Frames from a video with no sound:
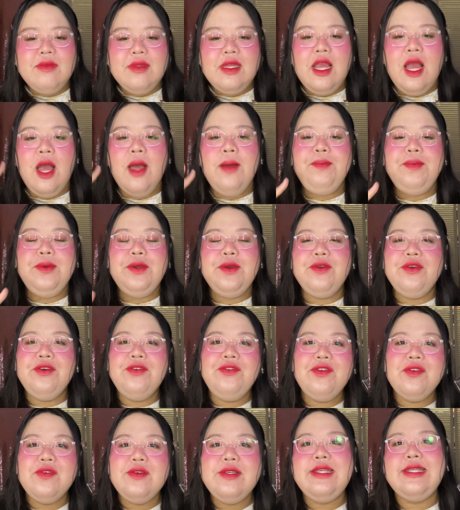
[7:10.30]
a
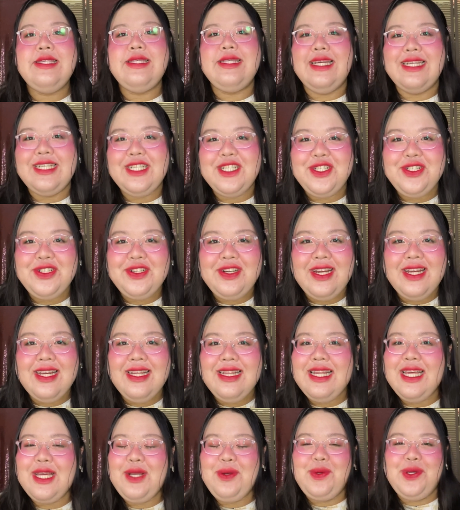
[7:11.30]
beautiful scent trail.
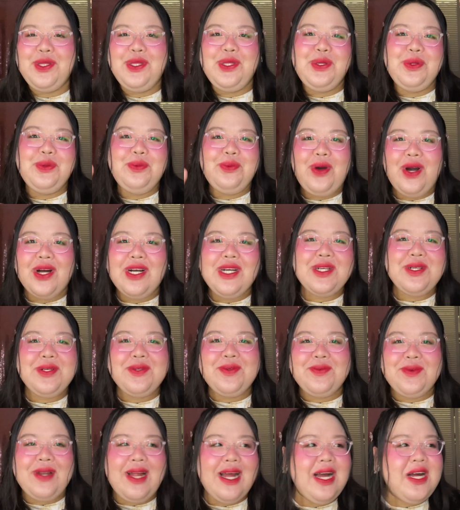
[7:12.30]
Like when you walk
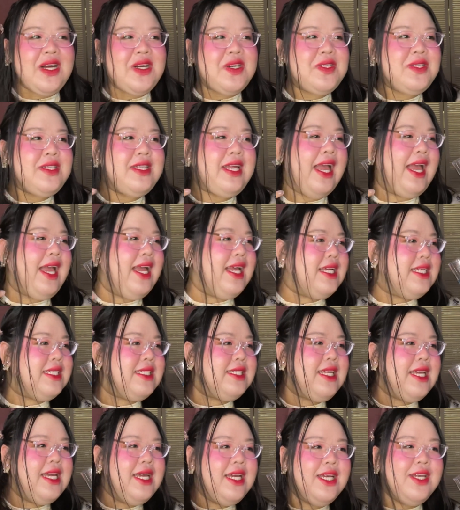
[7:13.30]
around
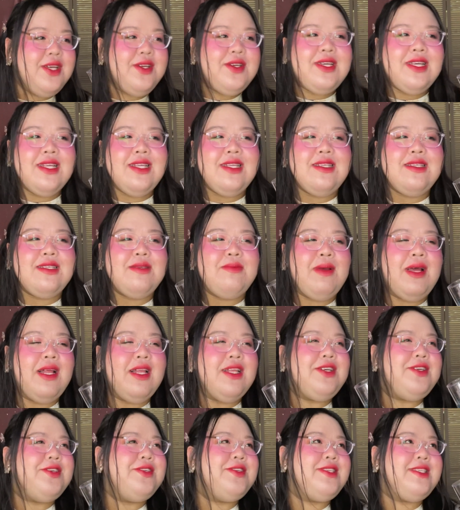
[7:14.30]
and you can smell
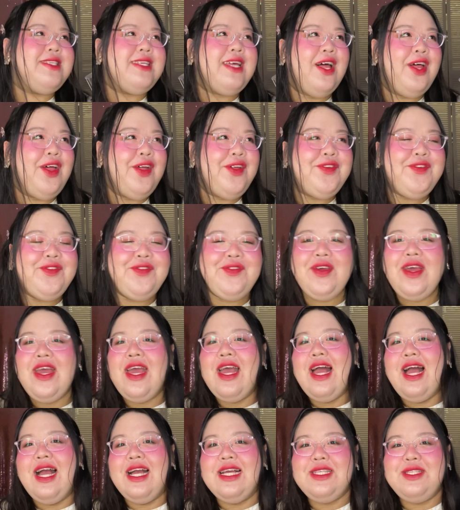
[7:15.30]
yourself
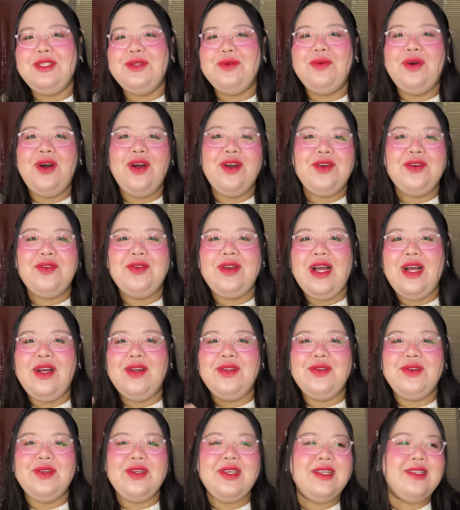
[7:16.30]
as you walk
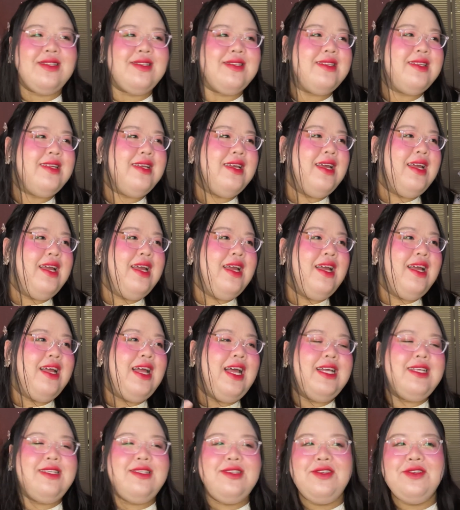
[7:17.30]
around. You can,
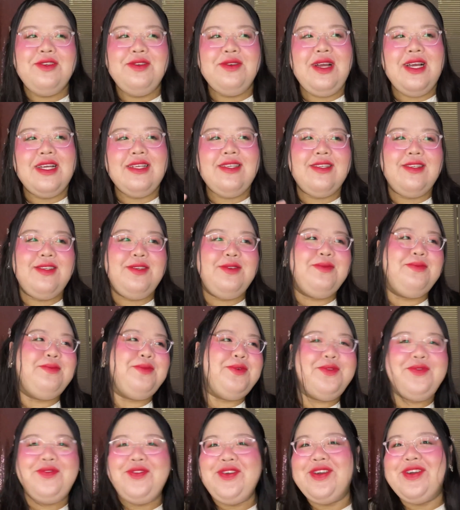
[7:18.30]
as you
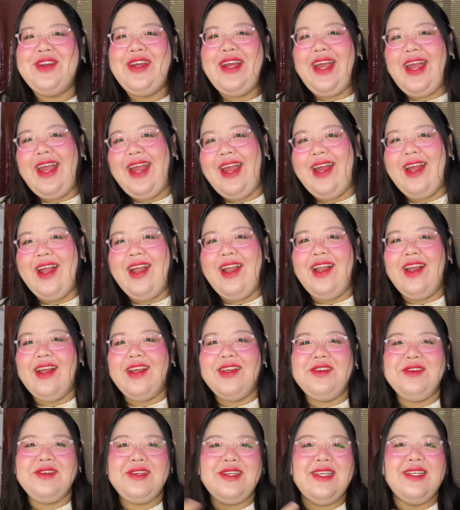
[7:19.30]
move your hair,
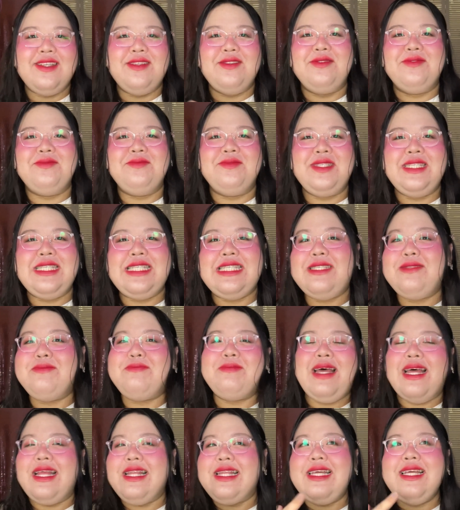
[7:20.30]
you can
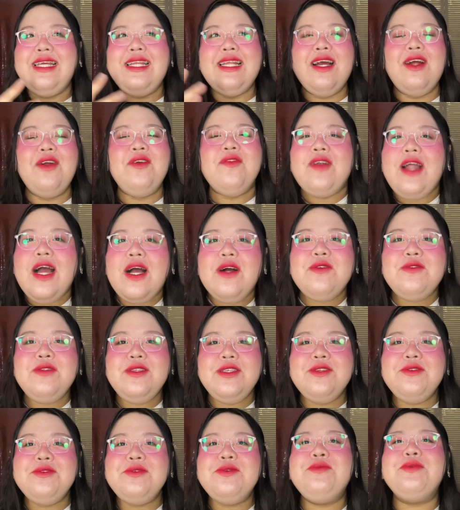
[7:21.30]
smell it around
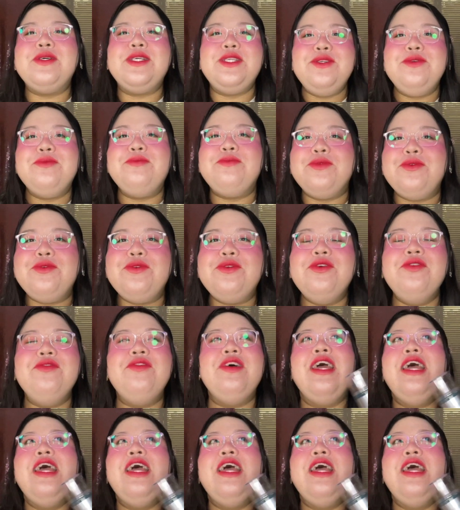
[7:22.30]
you when you move.